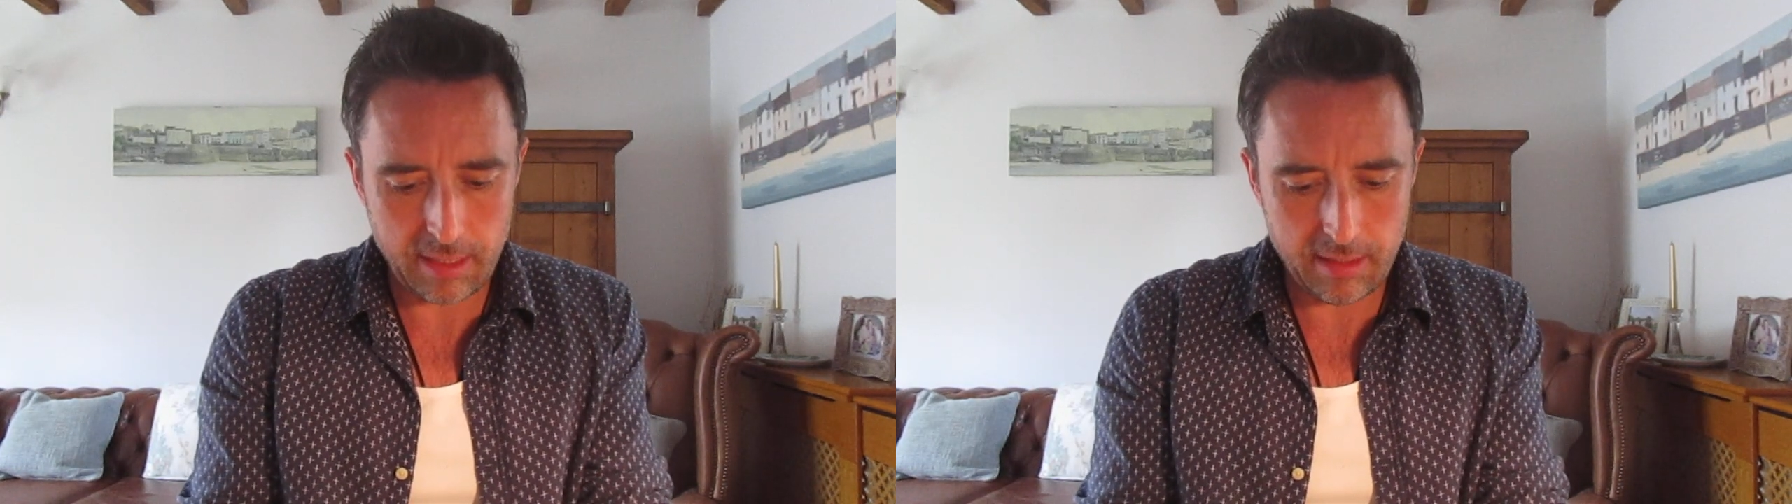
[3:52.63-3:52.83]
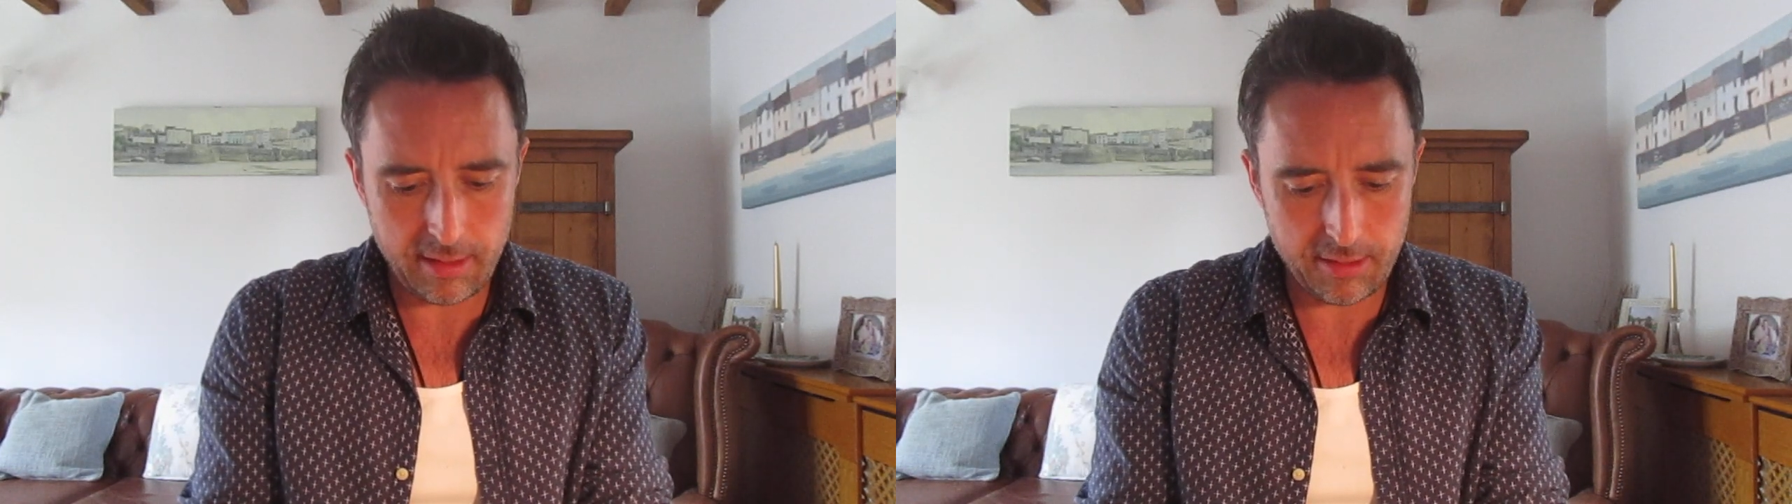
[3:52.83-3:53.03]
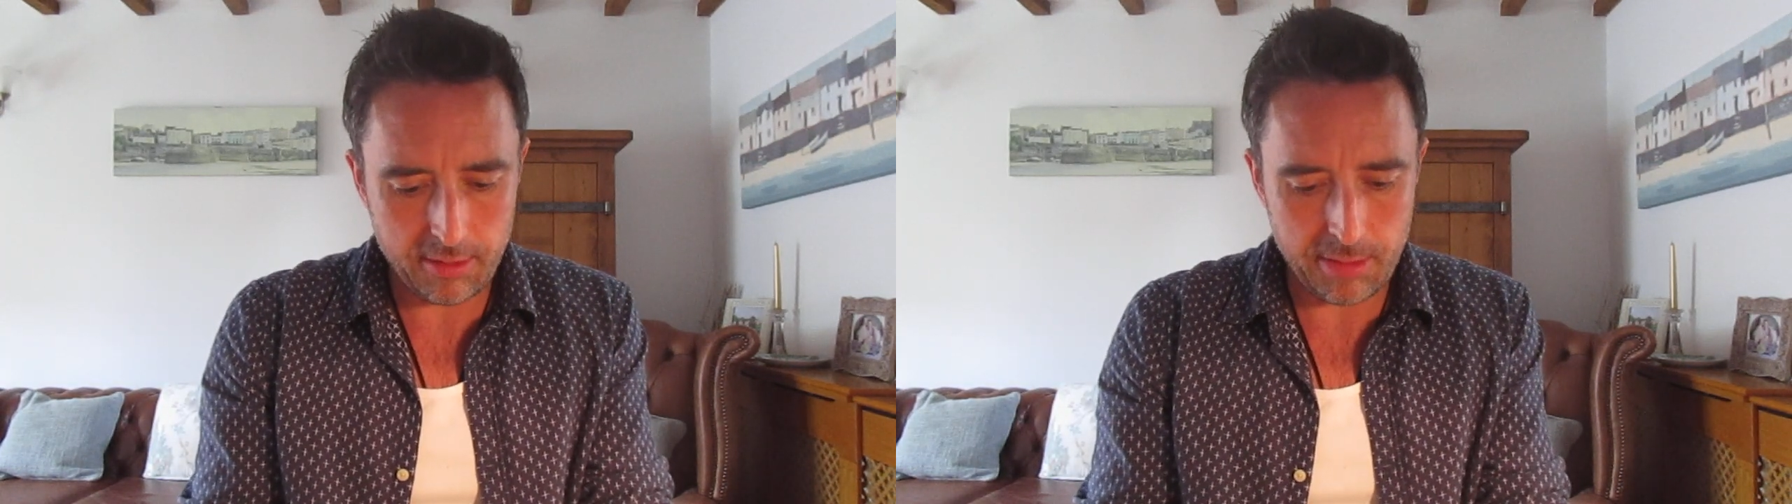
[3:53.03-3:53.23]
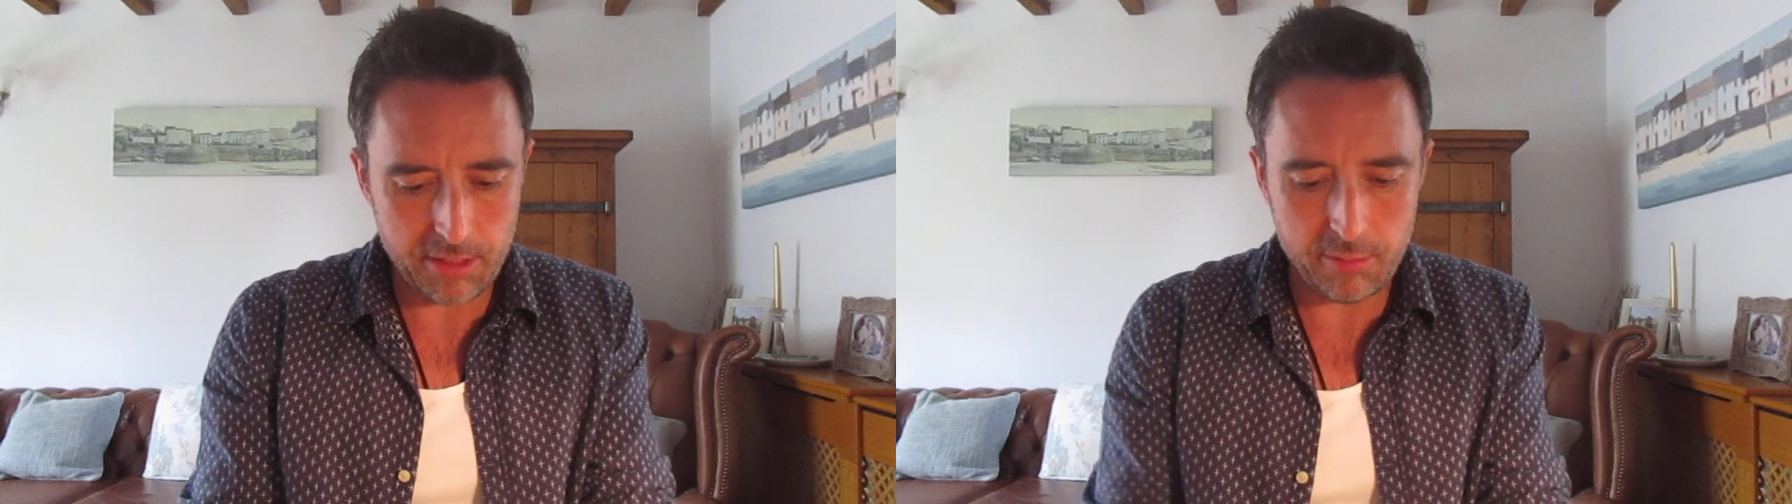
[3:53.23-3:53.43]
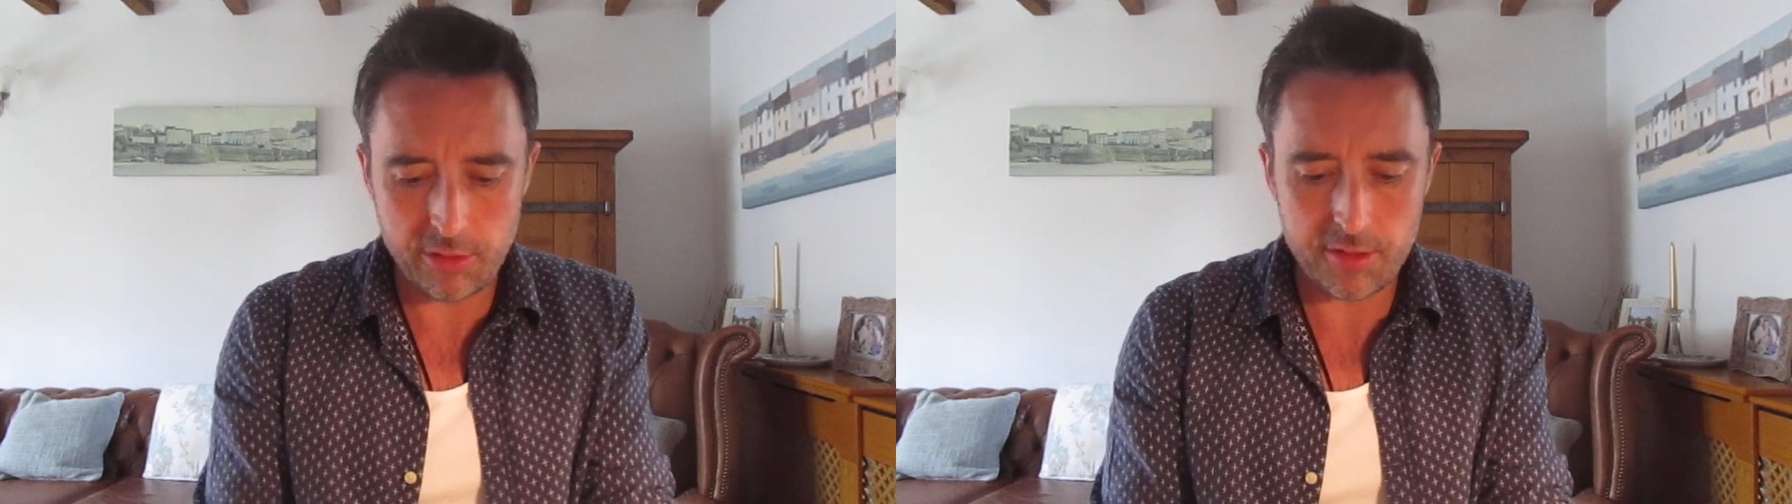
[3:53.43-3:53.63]
and this could be
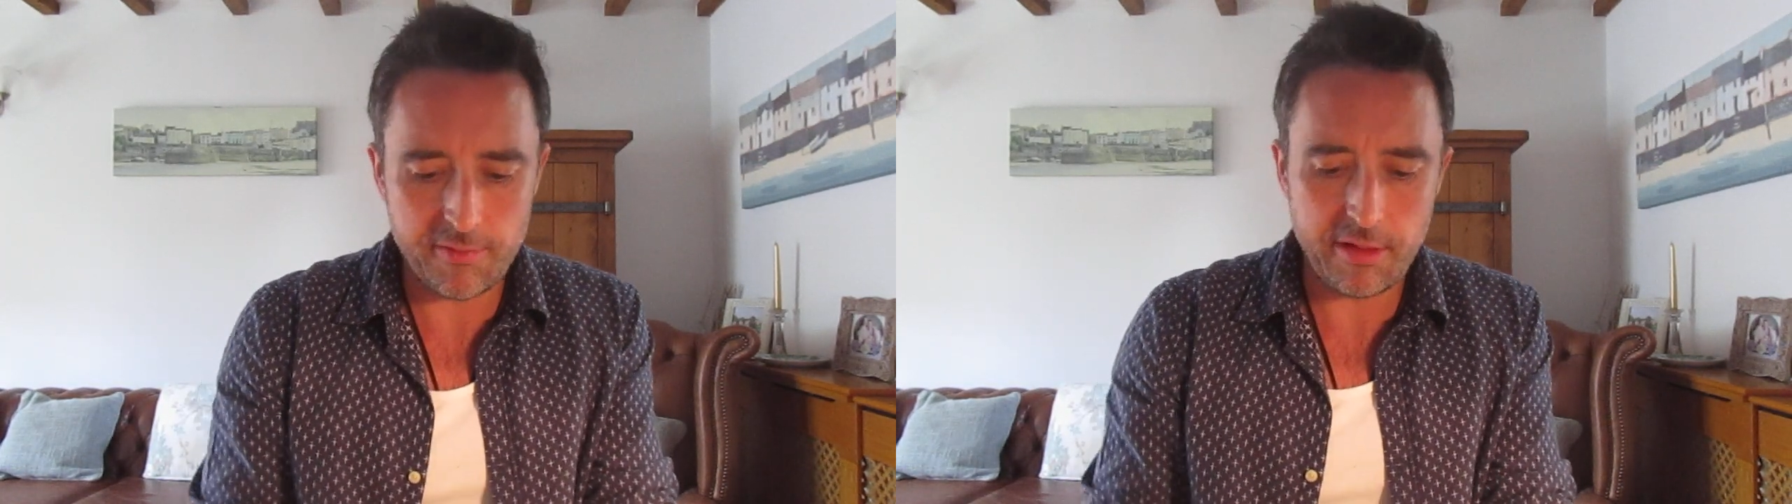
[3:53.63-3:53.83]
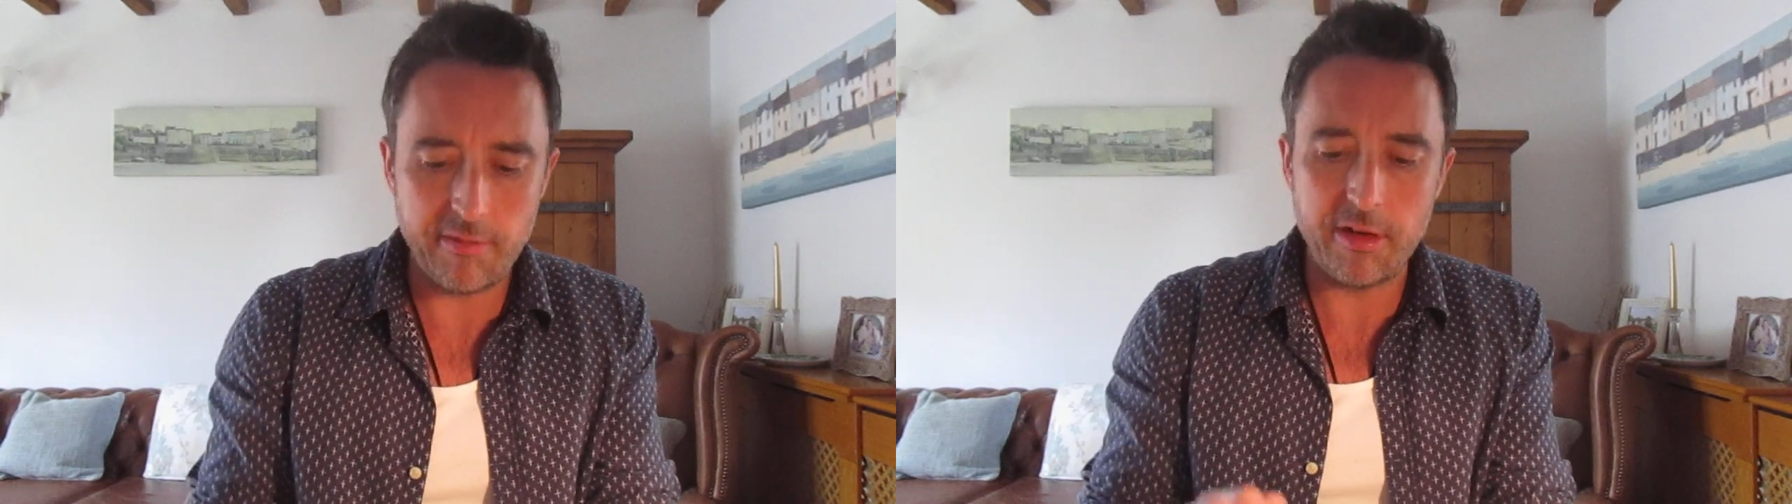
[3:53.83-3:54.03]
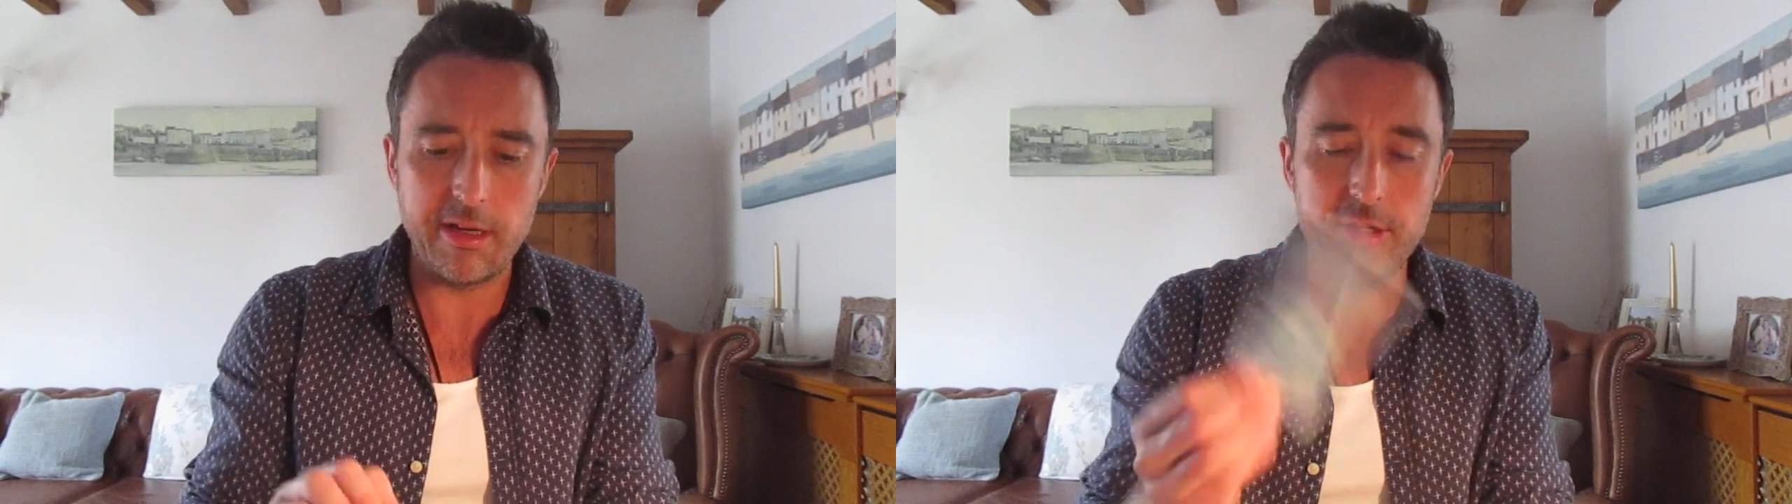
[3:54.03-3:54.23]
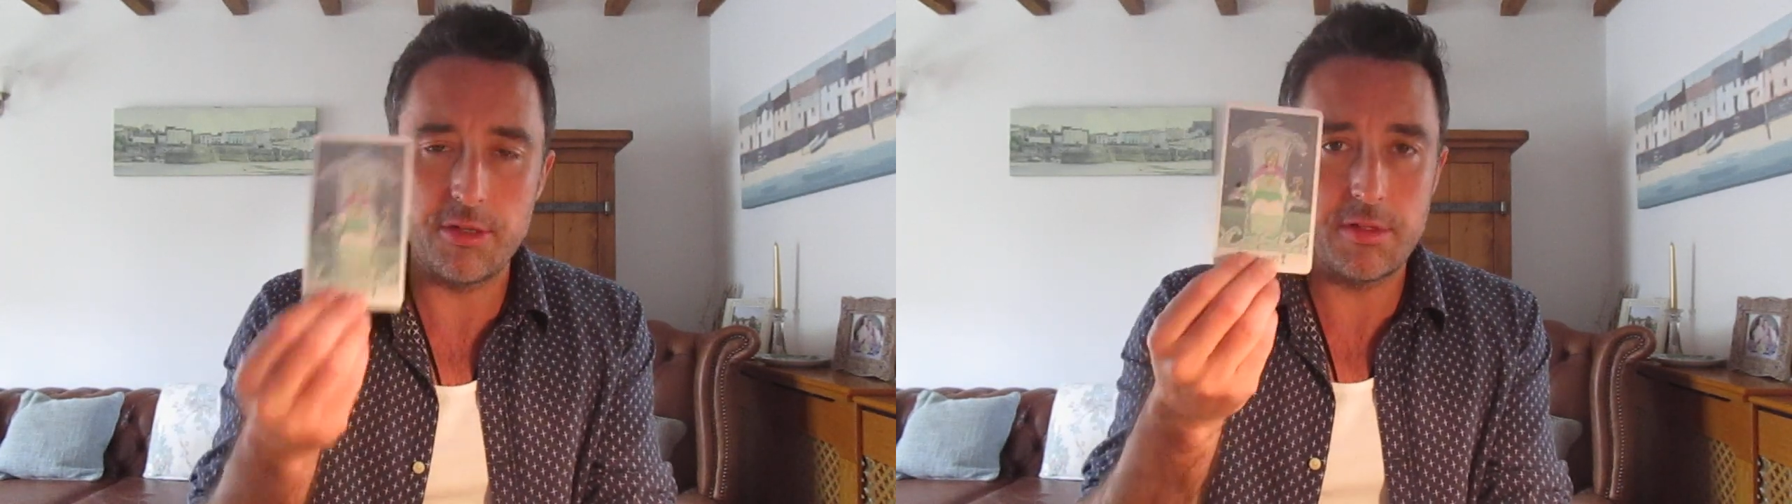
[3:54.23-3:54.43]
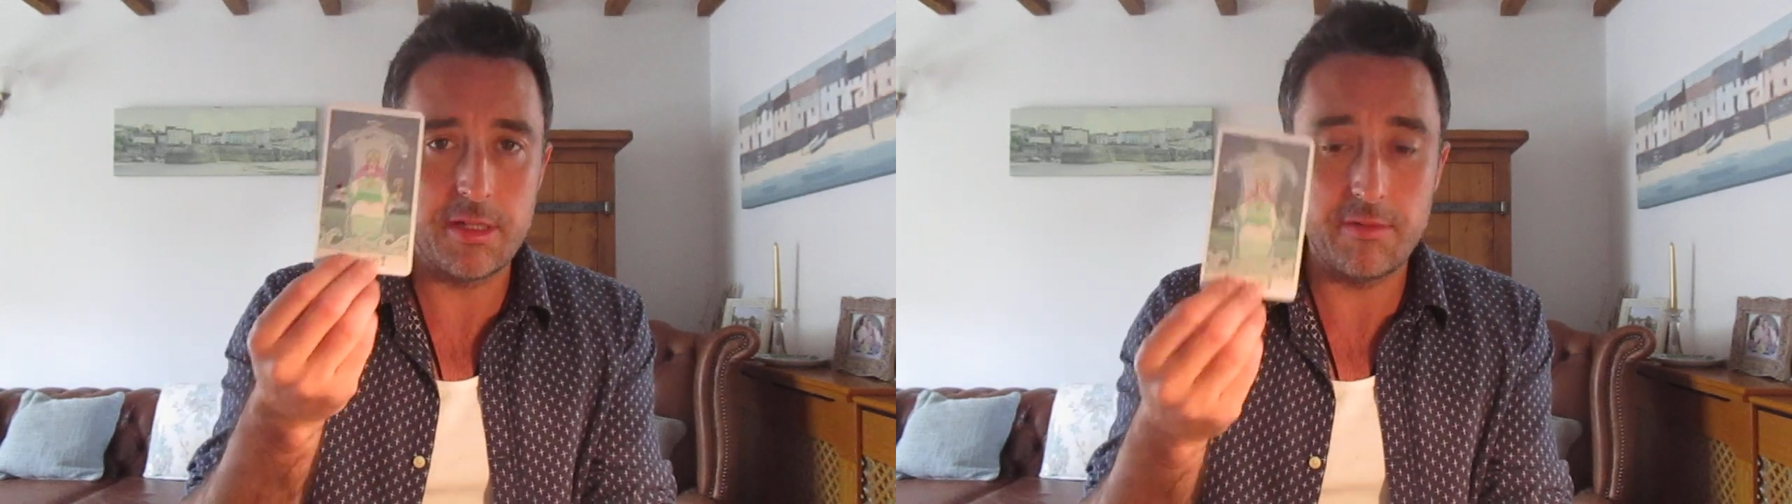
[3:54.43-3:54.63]
someone just very very
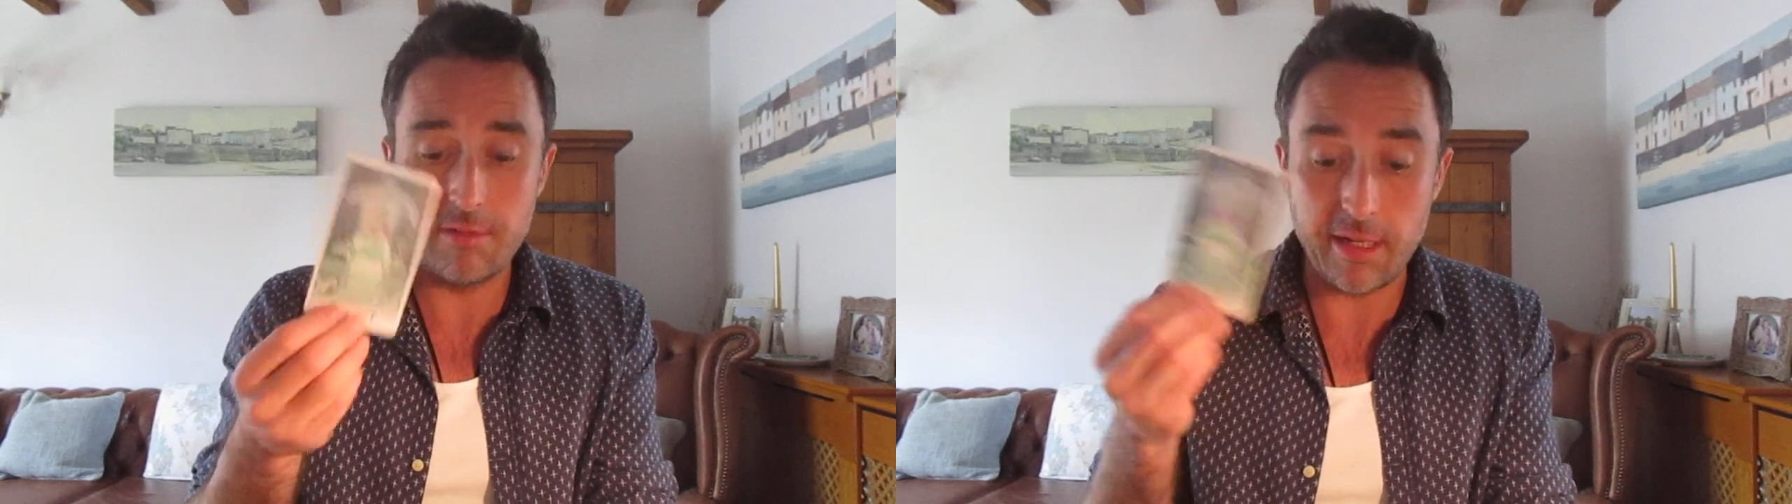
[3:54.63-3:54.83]
intuitive